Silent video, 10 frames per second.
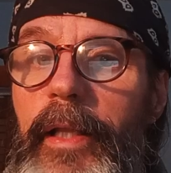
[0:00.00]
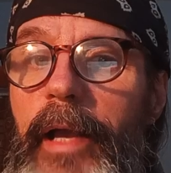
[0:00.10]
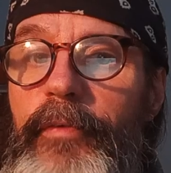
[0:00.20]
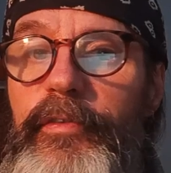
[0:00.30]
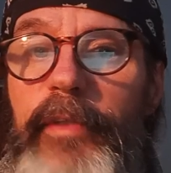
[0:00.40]
a
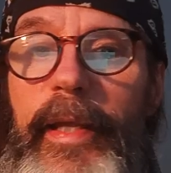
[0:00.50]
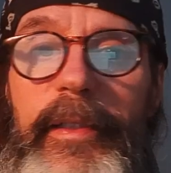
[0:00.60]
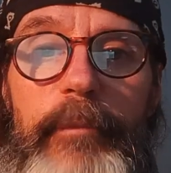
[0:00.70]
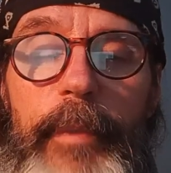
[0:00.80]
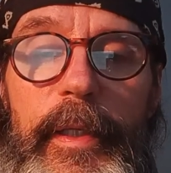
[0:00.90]
life
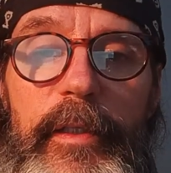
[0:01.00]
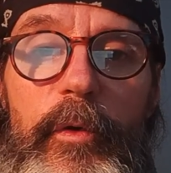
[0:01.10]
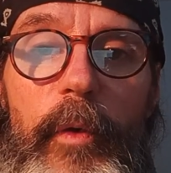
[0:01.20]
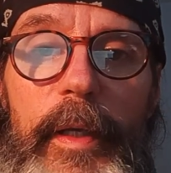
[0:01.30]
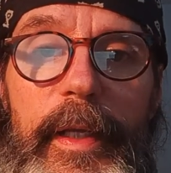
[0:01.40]
estate to be
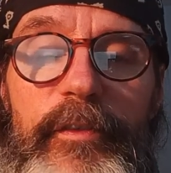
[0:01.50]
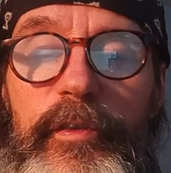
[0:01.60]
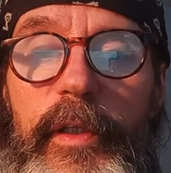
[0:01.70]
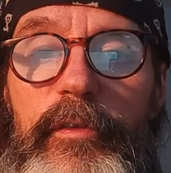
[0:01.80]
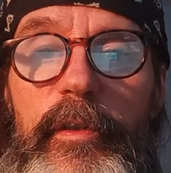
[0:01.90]
coined as
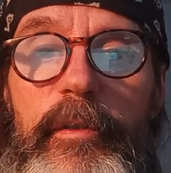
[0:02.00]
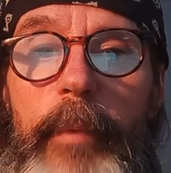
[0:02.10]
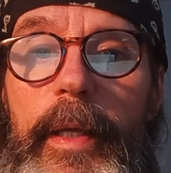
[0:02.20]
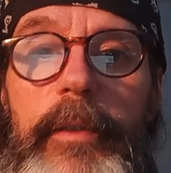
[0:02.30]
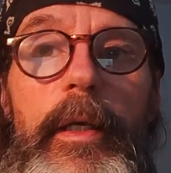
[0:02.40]
seasoned
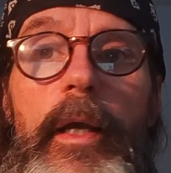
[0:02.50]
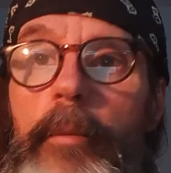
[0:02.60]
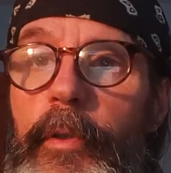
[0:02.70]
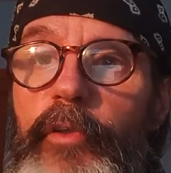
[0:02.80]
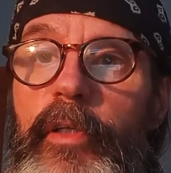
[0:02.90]
domain,
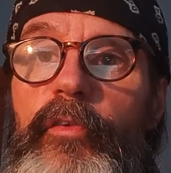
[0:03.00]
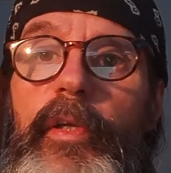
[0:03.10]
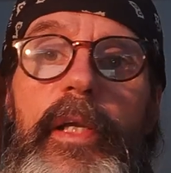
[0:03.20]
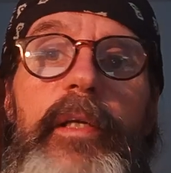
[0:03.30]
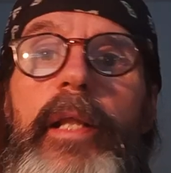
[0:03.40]
but you can
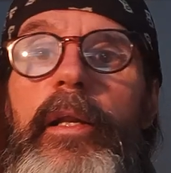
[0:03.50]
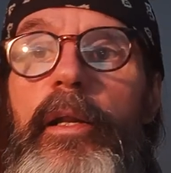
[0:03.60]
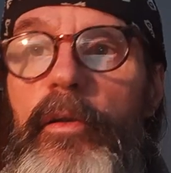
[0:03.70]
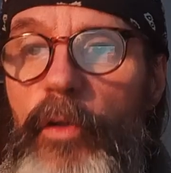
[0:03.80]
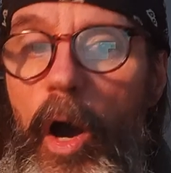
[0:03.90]
see here that
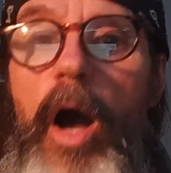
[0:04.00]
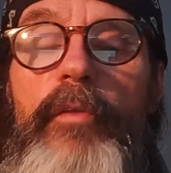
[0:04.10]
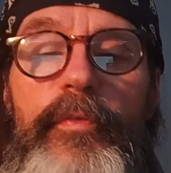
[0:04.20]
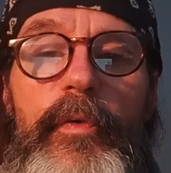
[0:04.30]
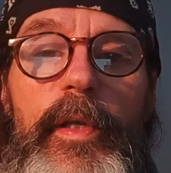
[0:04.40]

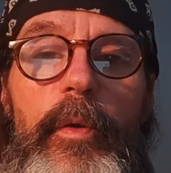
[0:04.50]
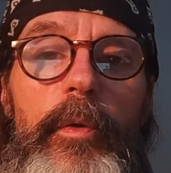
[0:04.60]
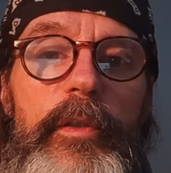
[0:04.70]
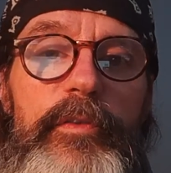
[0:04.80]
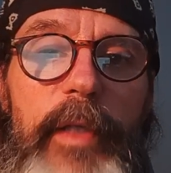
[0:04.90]

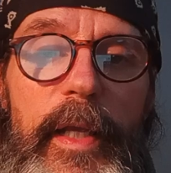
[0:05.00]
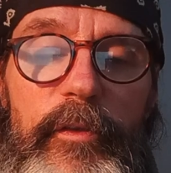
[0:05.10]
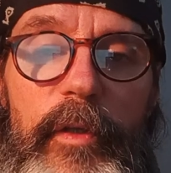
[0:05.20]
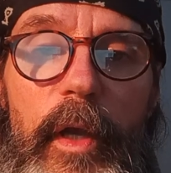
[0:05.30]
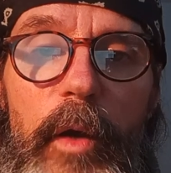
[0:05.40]
non-freehold
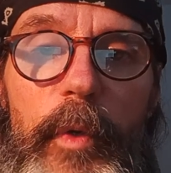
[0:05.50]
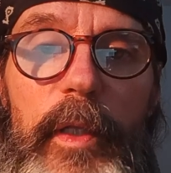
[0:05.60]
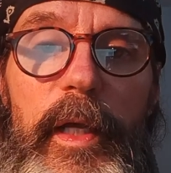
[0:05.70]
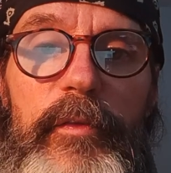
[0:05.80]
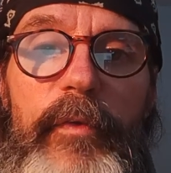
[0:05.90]
estates were
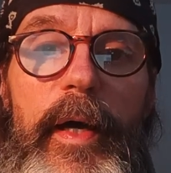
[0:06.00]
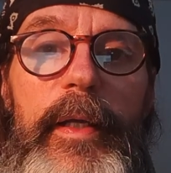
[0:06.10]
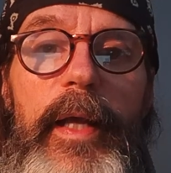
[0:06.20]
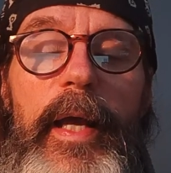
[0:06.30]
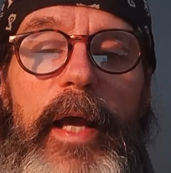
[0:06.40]

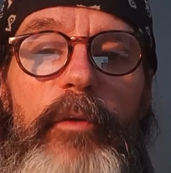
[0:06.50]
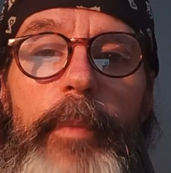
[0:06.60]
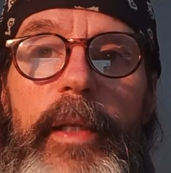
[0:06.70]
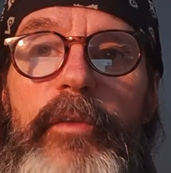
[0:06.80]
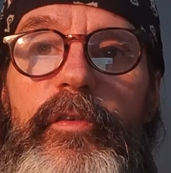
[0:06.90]
classified as
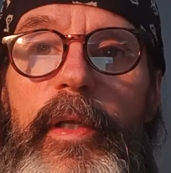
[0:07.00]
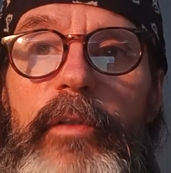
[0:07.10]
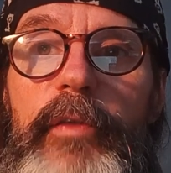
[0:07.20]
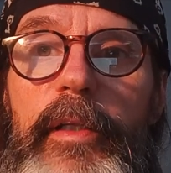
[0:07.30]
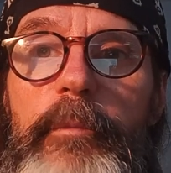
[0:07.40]
being
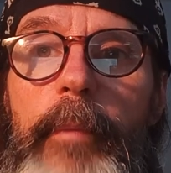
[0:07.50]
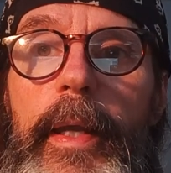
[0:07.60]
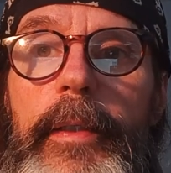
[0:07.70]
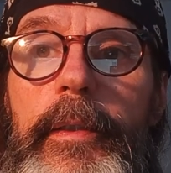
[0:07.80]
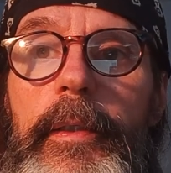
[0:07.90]
seized in
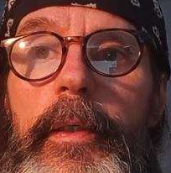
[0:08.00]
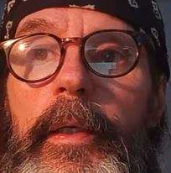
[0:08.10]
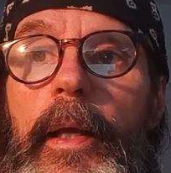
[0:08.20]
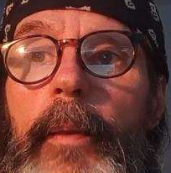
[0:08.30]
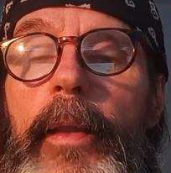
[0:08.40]
domain.
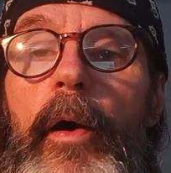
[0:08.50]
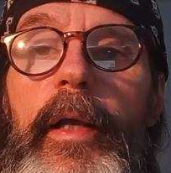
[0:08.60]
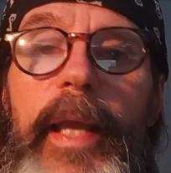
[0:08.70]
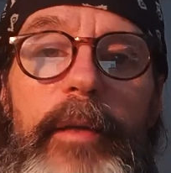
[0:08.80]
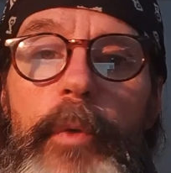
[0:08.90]
Now
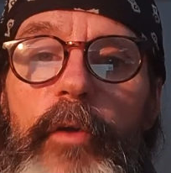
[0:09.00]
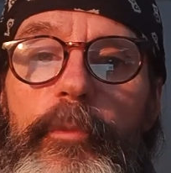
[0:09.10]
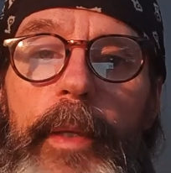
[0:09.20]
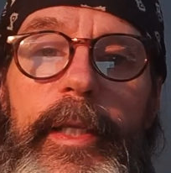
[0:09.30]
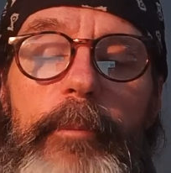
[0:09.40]
again, we are
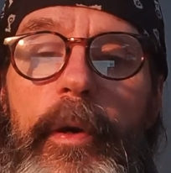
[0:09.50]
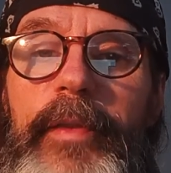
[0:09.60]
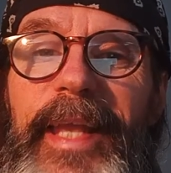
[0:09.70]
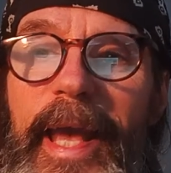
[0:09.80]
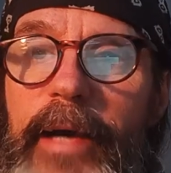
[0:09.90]
speaking
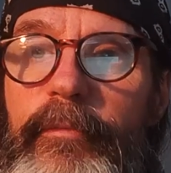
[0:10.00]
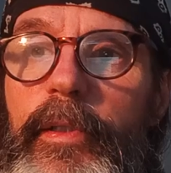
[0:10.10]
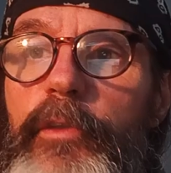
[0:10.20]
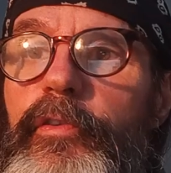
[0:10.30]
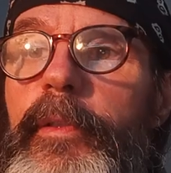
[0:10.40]
about the
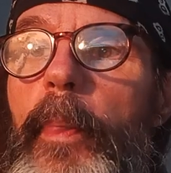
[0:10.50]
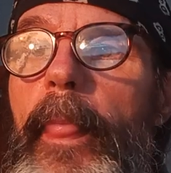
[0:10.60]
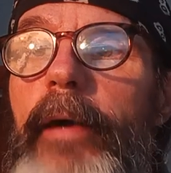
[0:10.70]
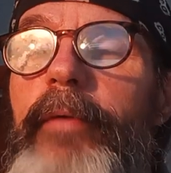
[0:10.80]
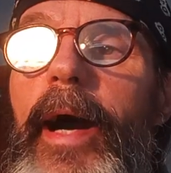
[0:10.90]
evolution
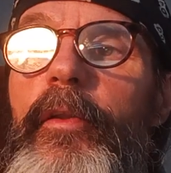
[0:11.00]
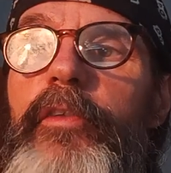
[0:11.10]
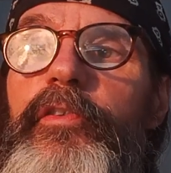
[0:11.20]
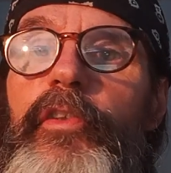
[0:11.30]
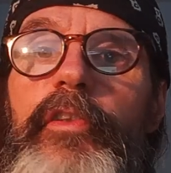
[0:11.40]
of how
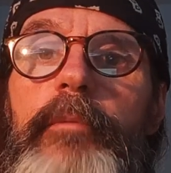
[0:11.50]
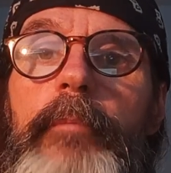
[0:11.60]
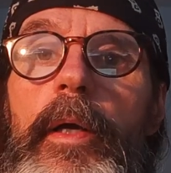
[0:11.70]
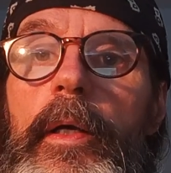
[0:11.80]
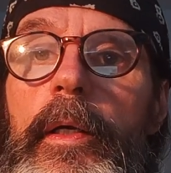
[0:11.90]
the system